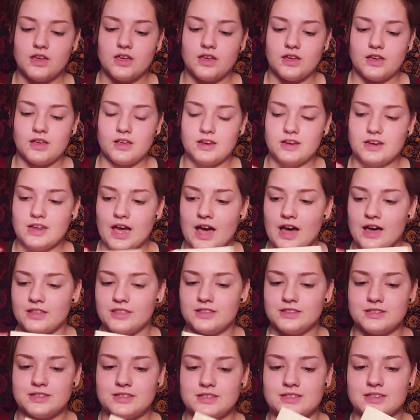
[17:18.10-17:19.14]
And yeah,
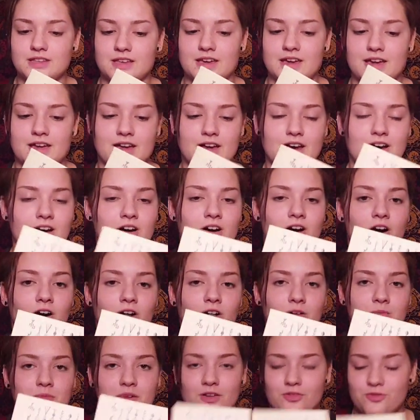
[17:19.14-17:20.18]
this is like,
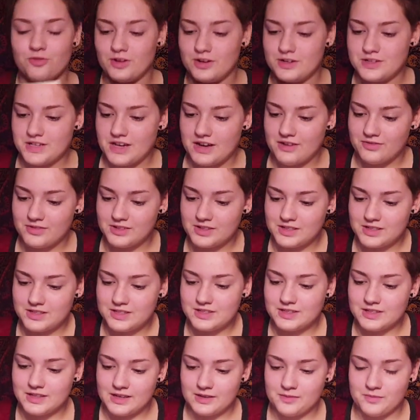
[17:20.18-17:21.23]
all of my friends have
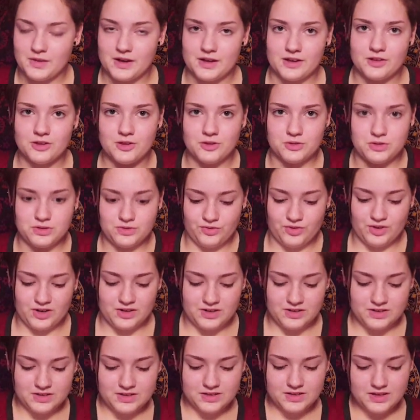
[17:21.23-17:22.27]
this, like my close
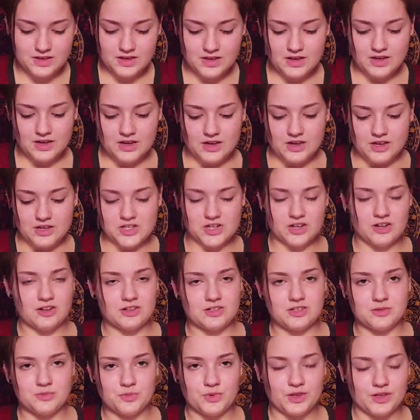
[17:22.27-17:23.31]
friends. Shout
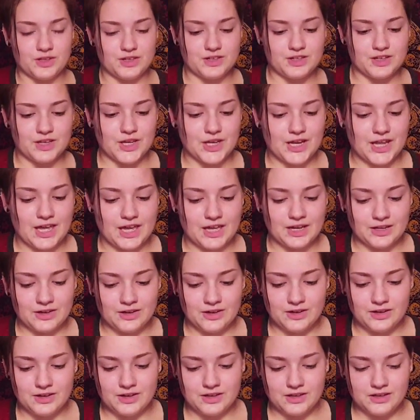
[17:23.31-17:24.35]
out to Melinda and
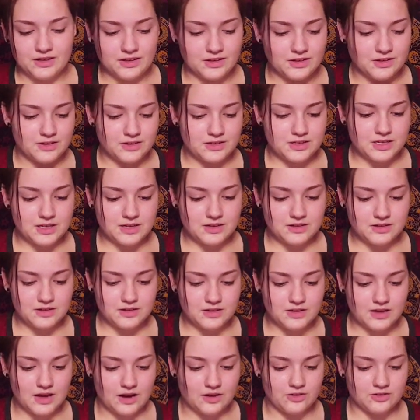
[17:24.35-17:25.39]
Hannah, and
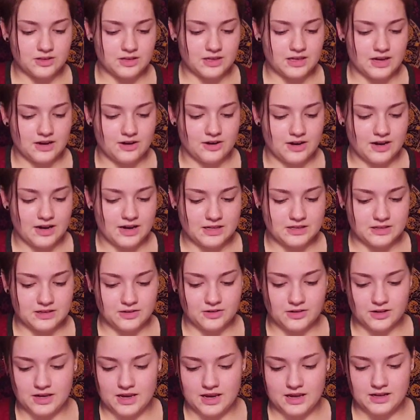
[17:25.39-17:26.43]
I don't think Kara has it
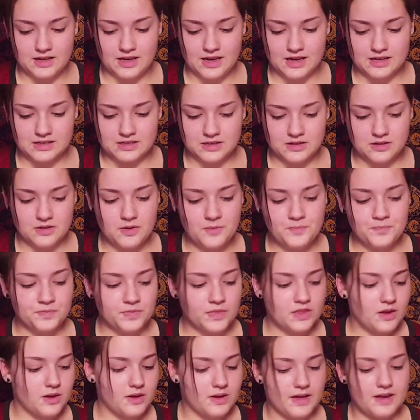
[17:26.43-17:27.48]
or Katie has it.
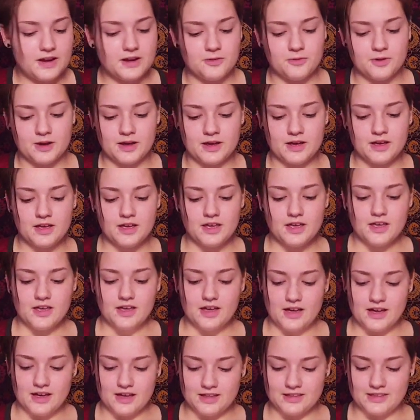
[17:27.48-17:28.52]
Anyway,
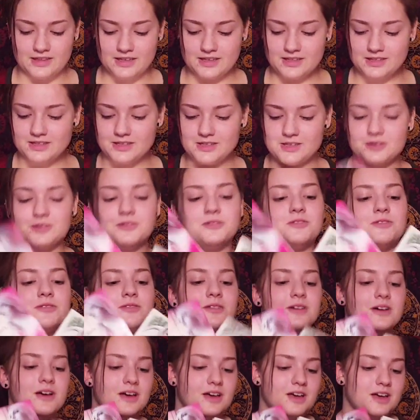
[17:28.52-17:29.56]
these
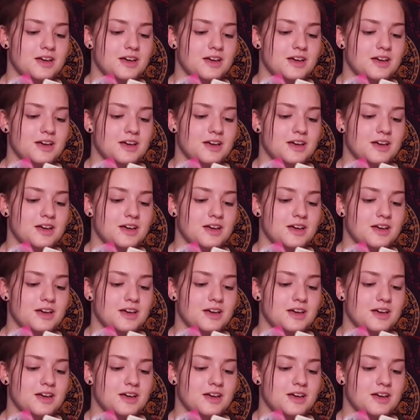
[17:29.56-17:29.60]
2